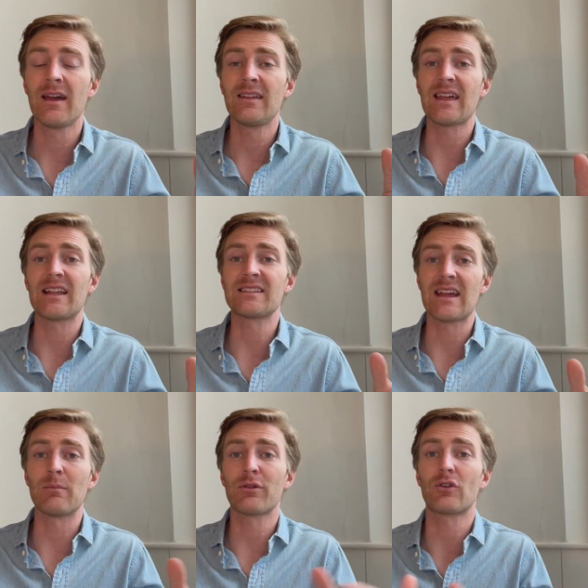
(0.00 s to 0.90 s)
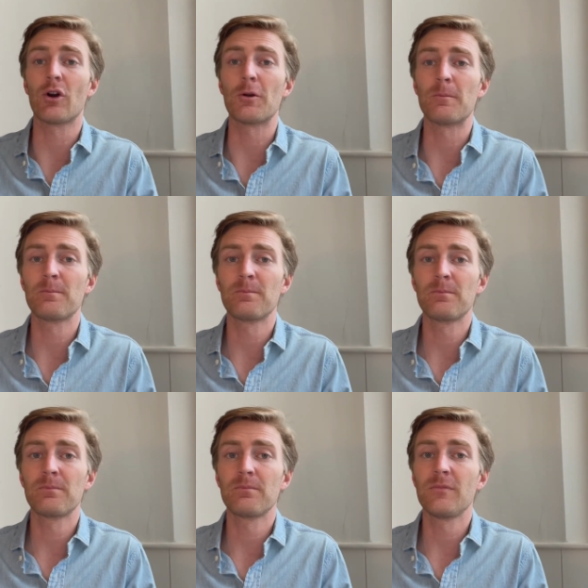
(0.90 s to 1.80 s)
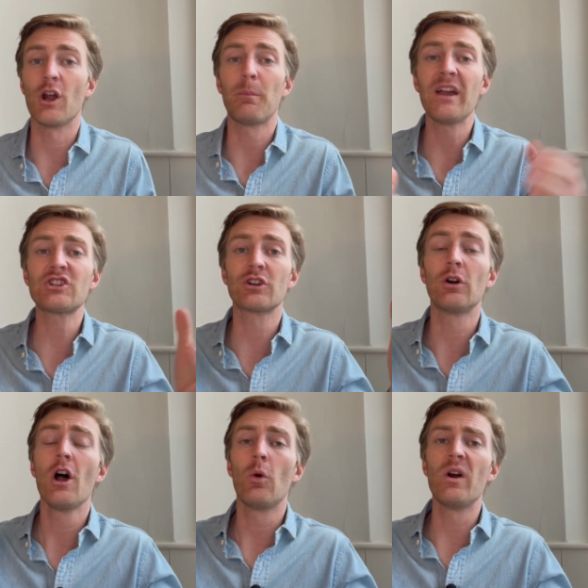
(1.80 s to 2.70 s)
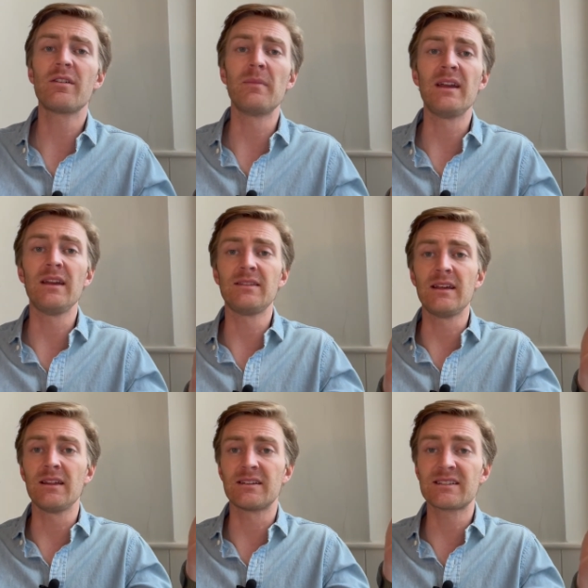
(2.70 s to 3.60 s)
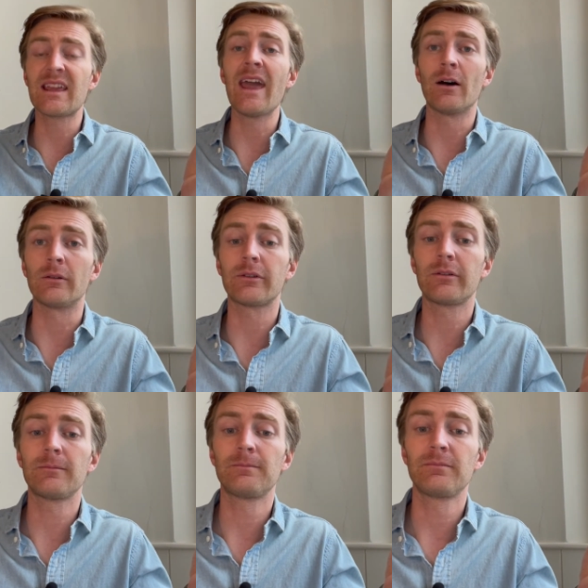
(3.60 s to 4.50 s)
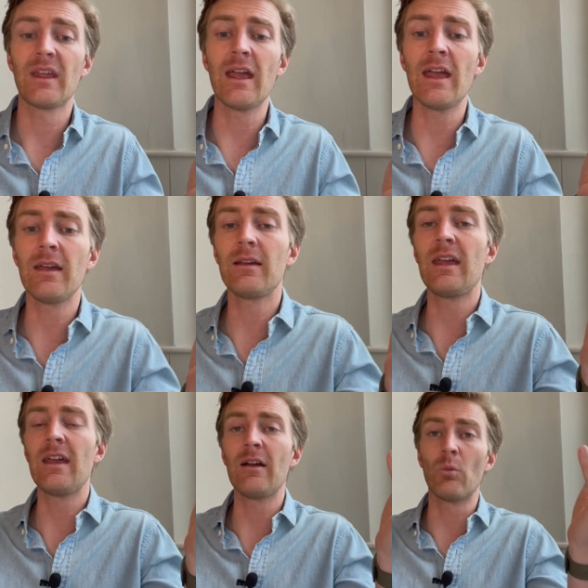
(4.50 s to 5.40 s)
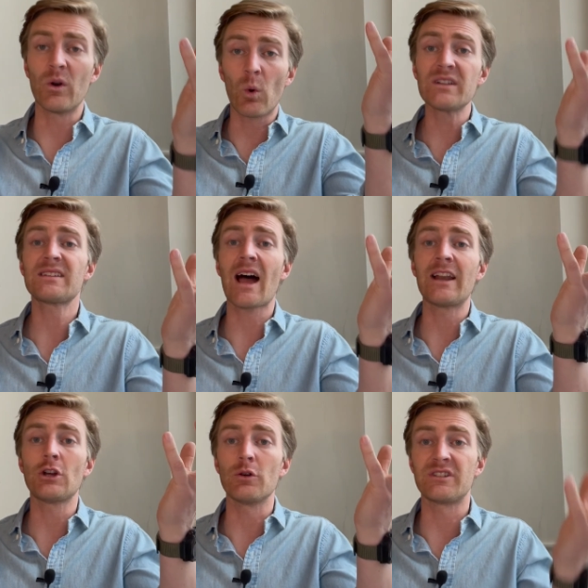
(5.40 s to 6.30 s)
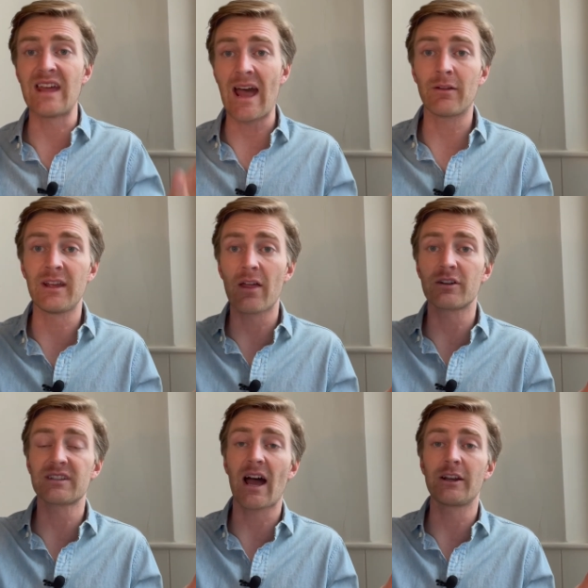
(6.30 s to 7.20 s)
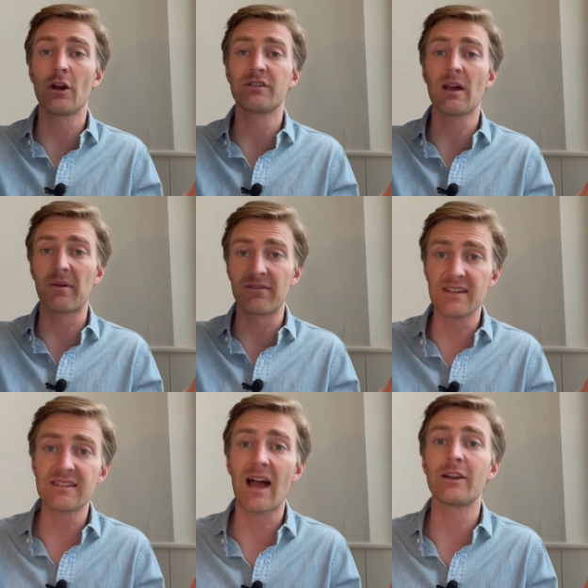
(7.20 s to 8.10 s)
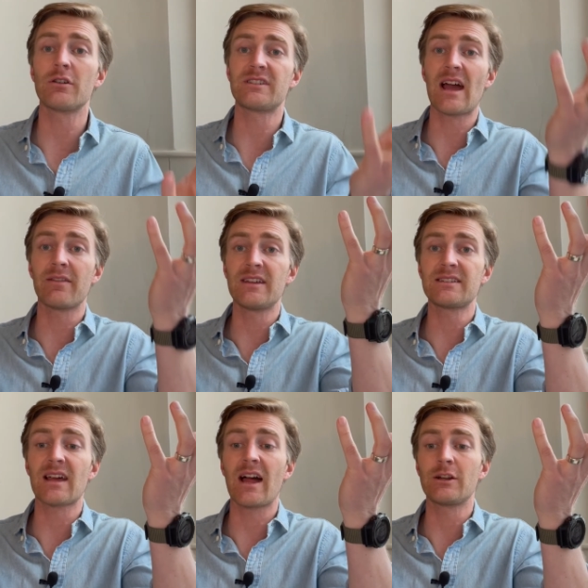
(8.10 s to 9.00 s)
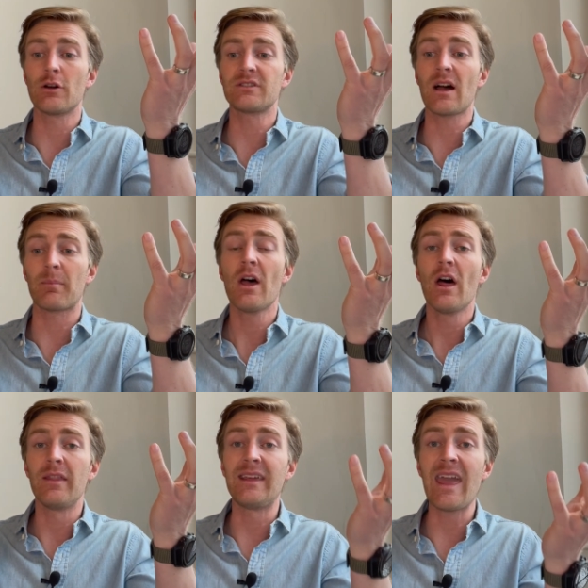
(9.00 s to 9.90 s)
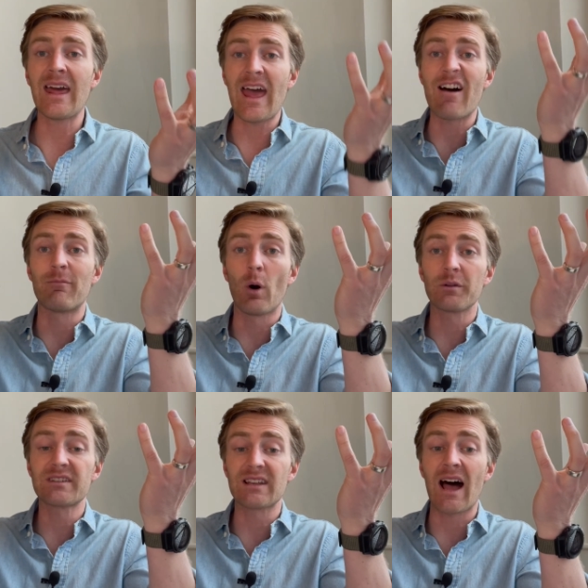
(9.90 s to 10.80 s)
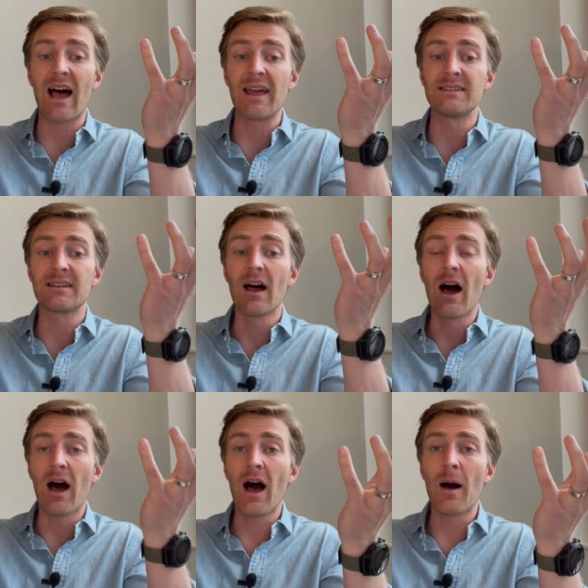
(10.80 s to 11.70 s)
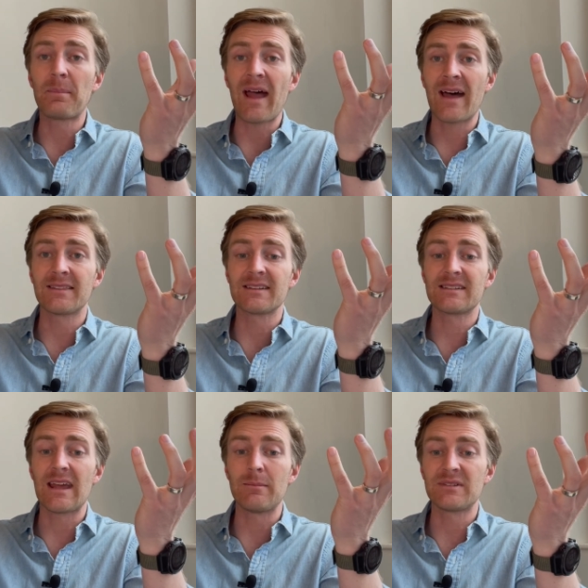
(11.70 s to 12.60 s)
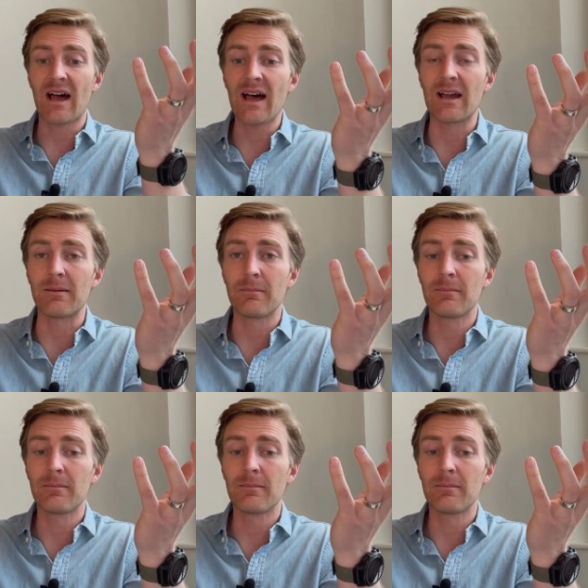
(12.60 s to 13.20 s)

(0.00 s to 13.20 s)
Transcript: that same throne. You know, picture with me the scales. It, it, when one side goes down, the other side goes up. If this side goes down, this side goes up. You can't have both sides up at the same time.